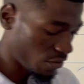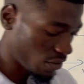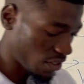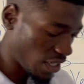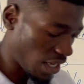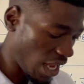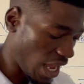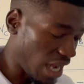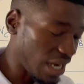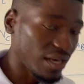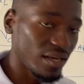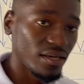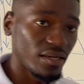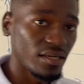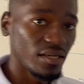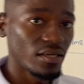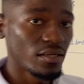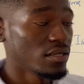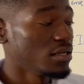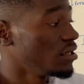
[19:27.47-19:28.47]
or the angle
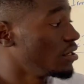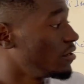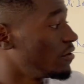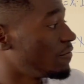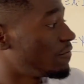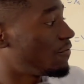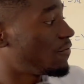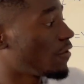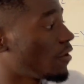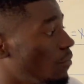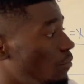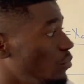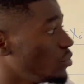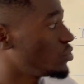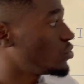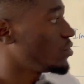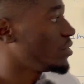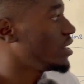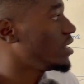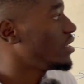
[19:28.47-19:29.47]
formed
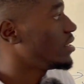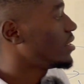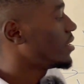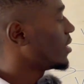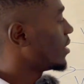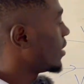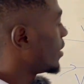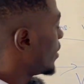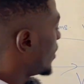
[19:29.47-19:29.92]
between